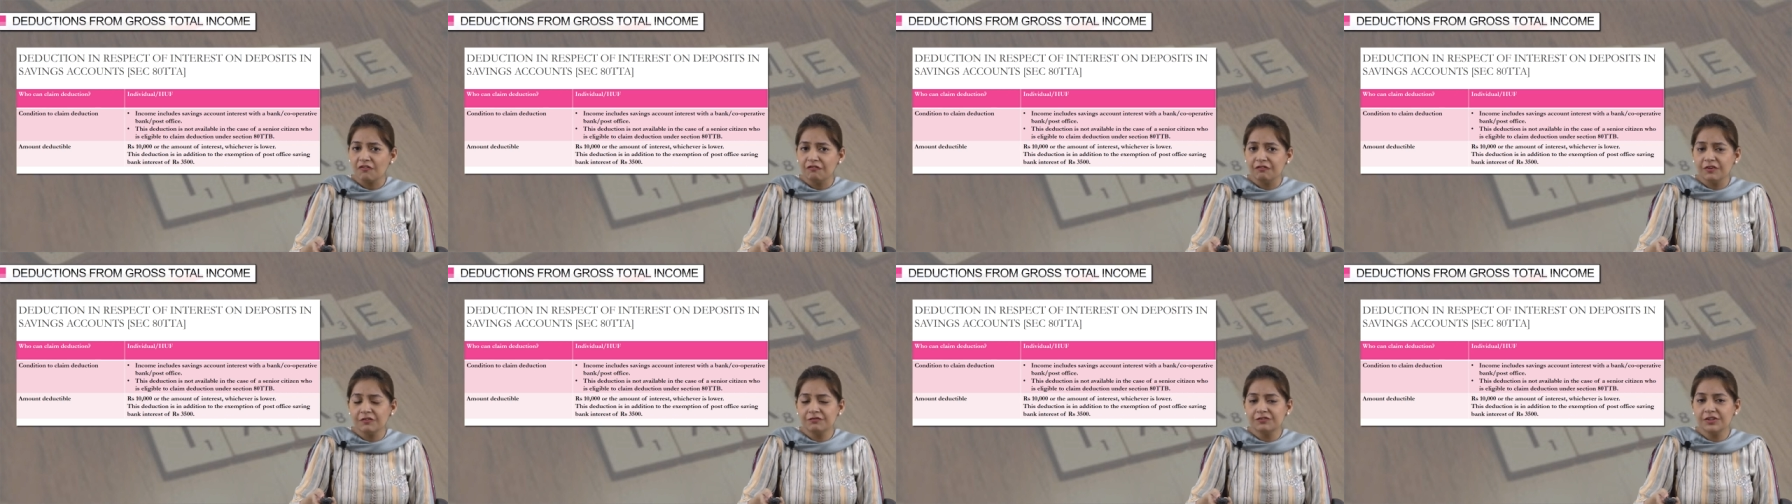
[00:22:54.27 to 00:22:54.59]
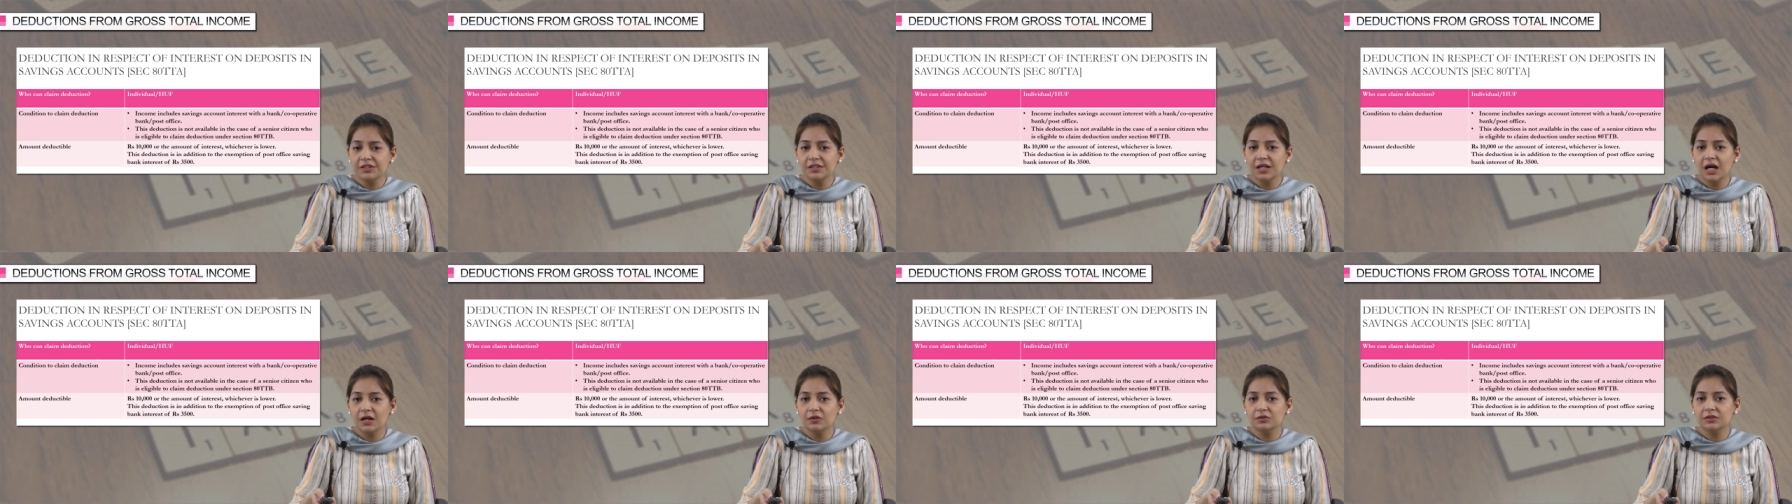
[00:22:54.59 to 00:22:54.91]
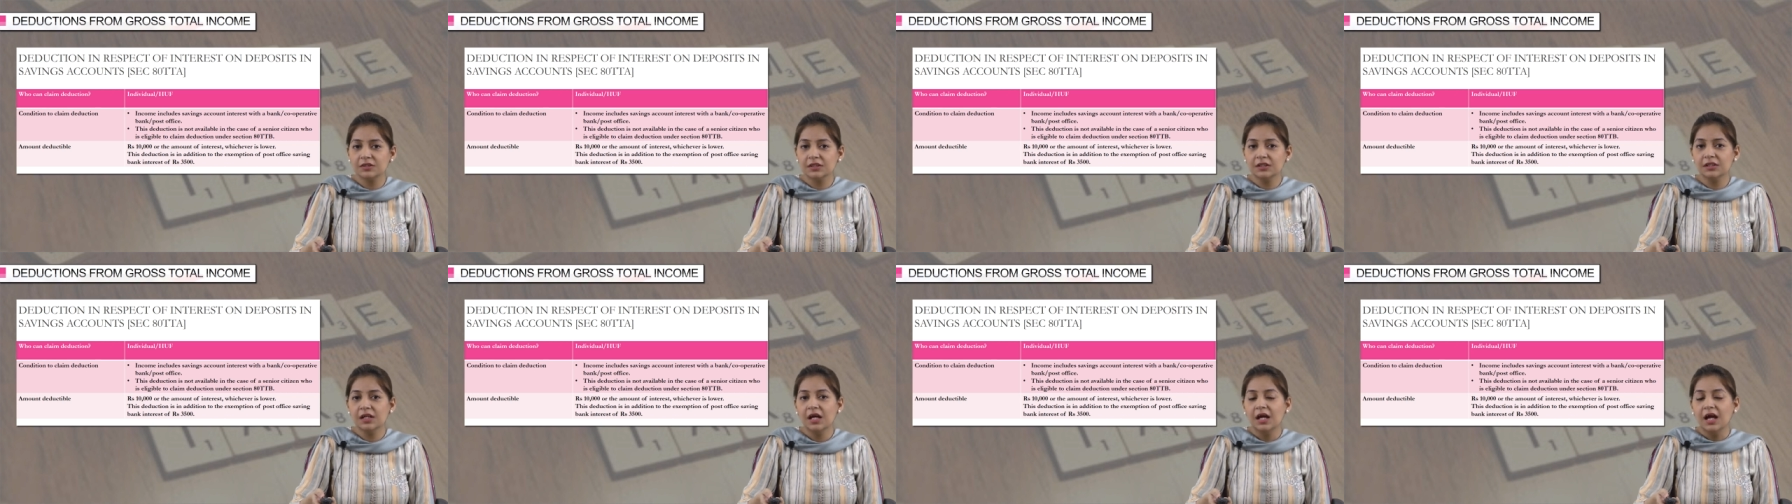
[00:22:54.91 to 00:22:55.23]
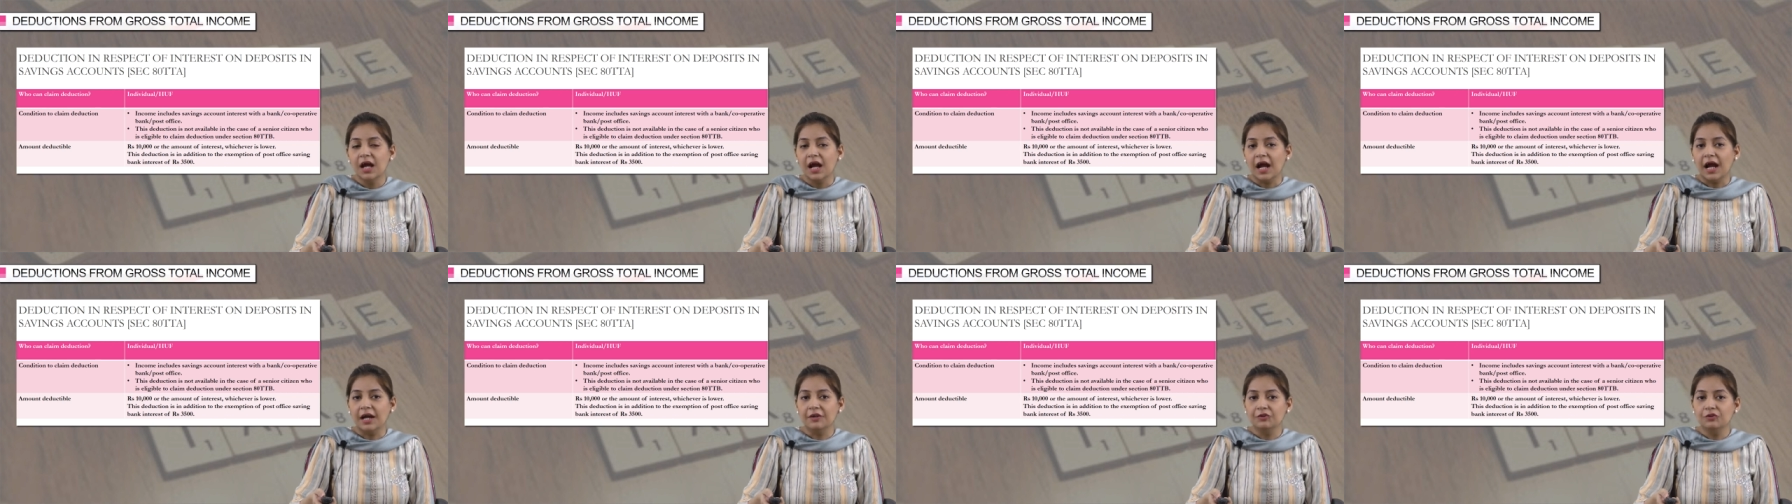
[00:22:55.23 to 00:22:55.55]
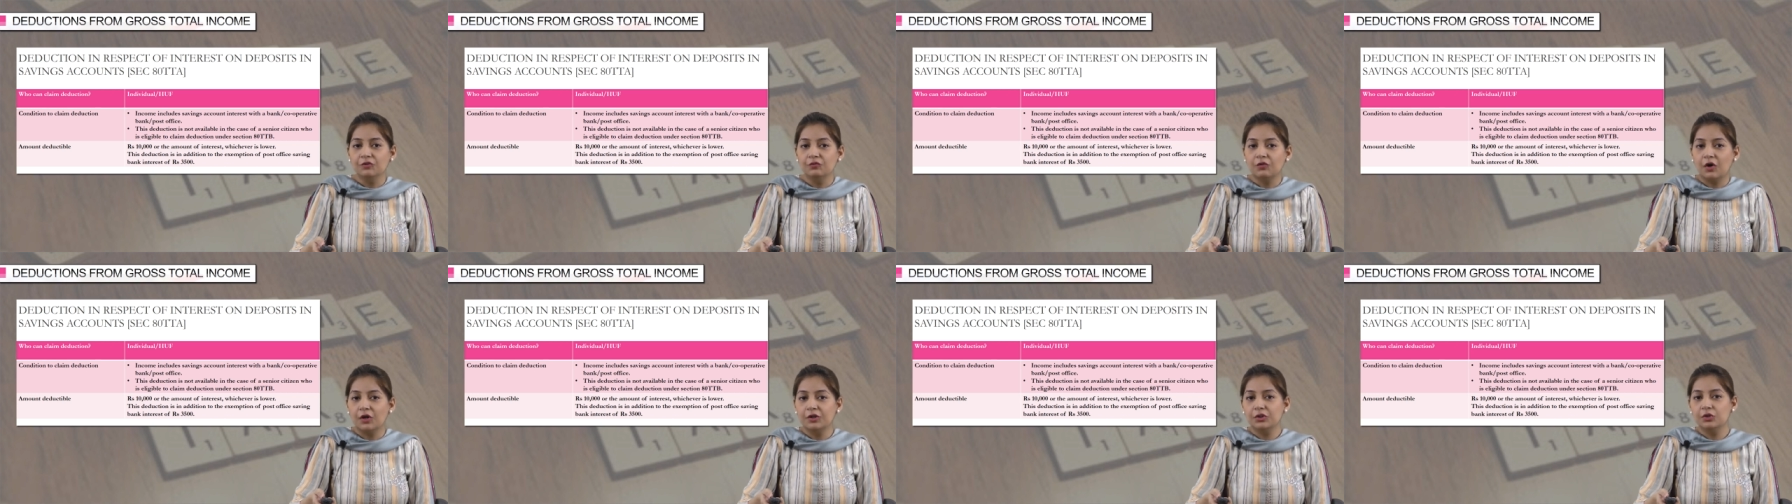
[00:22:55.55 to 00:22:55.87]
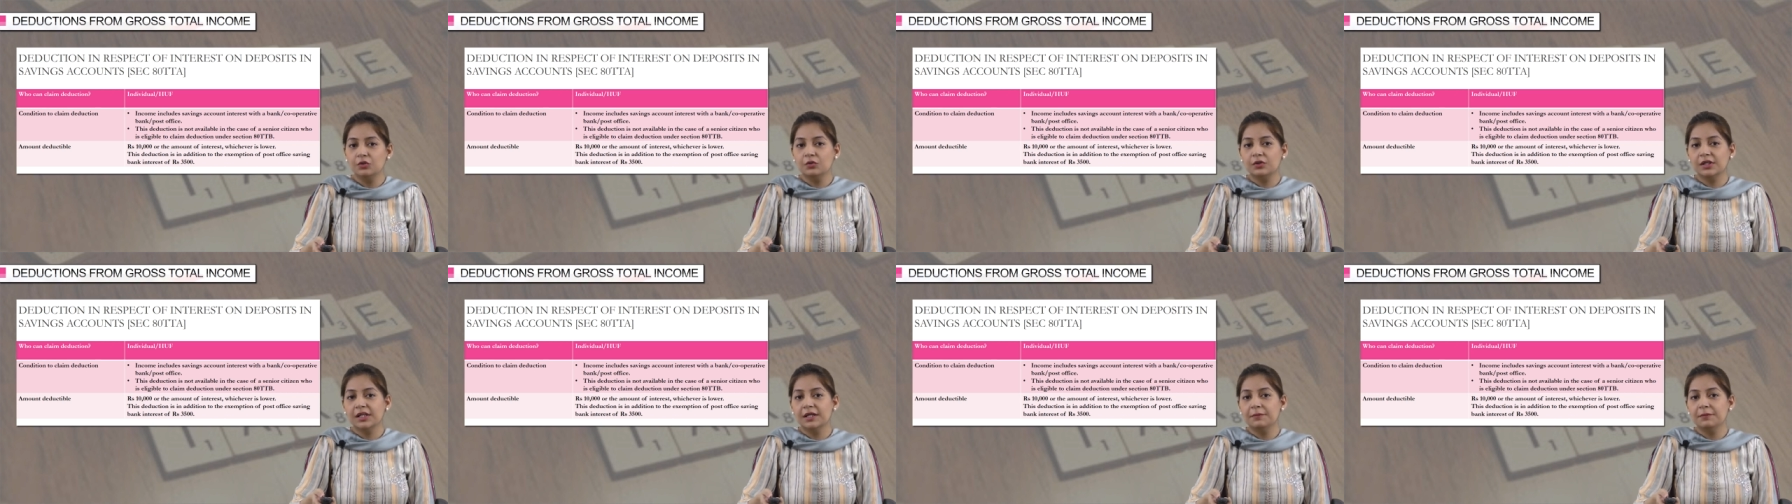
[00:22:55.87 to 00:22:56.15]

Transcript: 50,000 and you want to